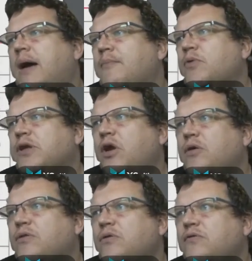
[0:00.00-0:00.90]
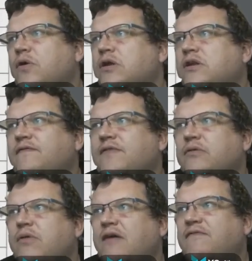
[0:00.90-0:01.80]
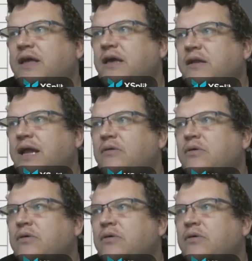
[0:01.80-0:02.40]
We can go through. We've got a lovely graph here. Now,